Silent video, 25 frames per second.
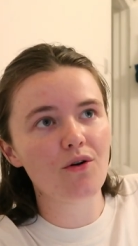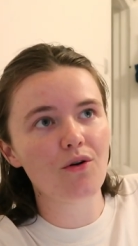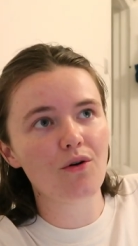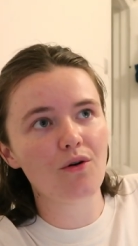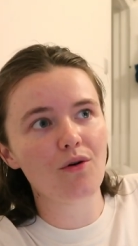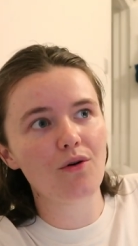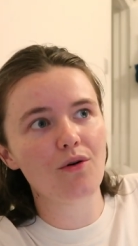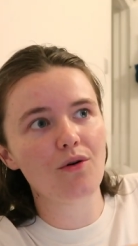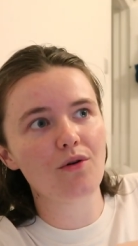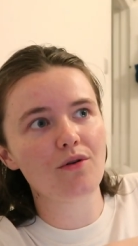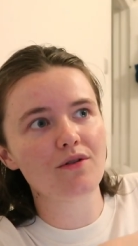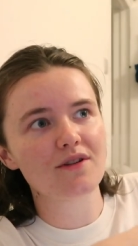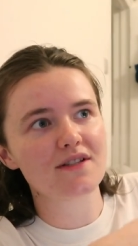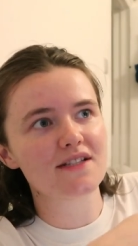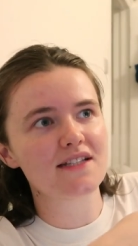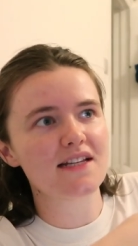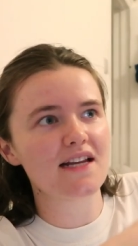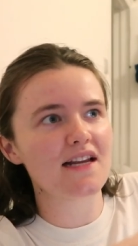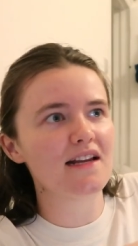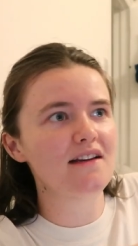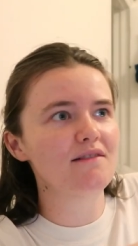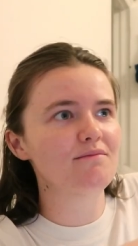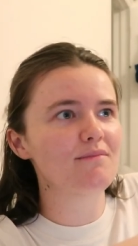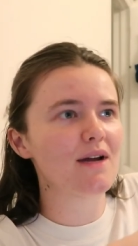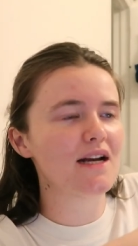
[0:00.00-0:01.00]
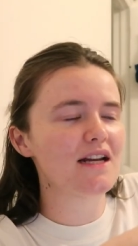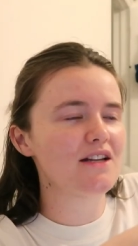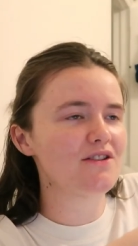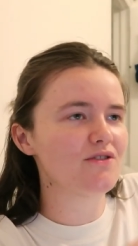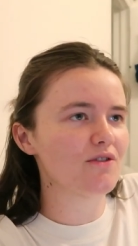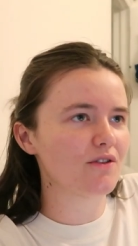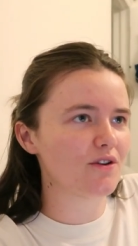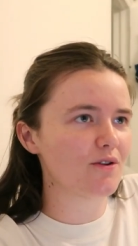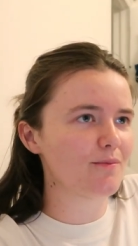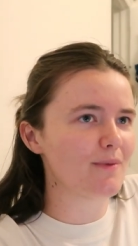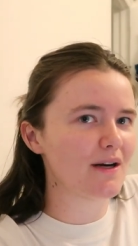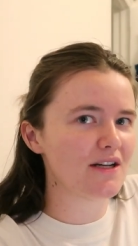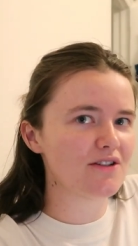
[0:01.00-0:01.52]
or seen many
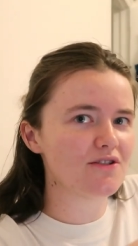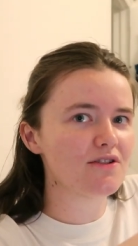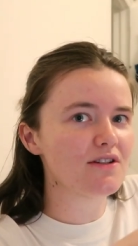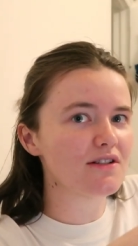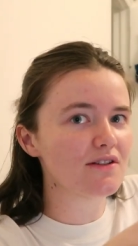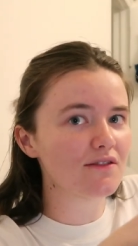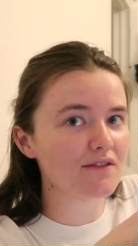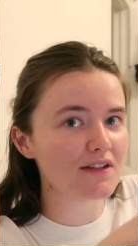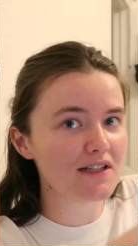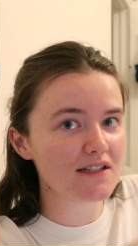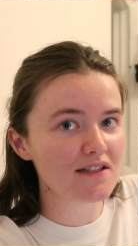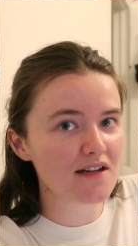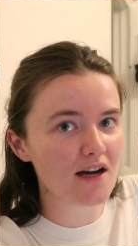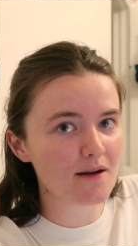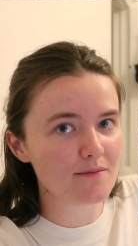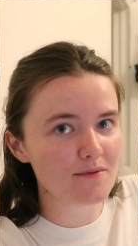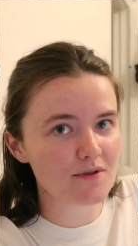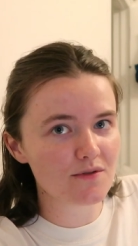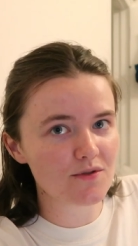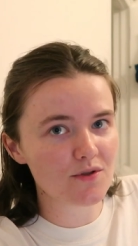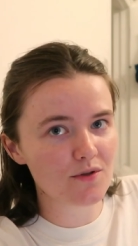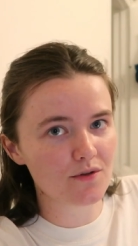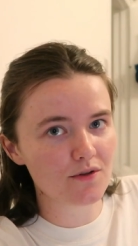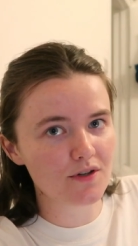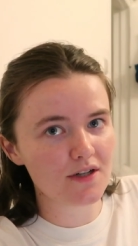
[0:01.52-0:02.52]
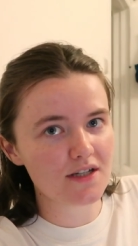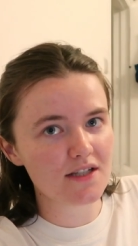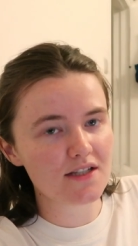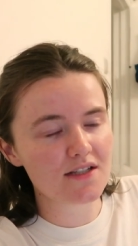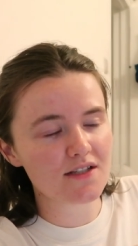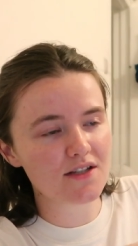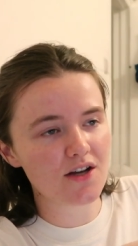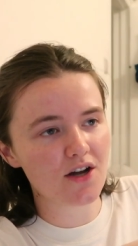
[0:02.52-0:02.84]
documentaries on these types of stories.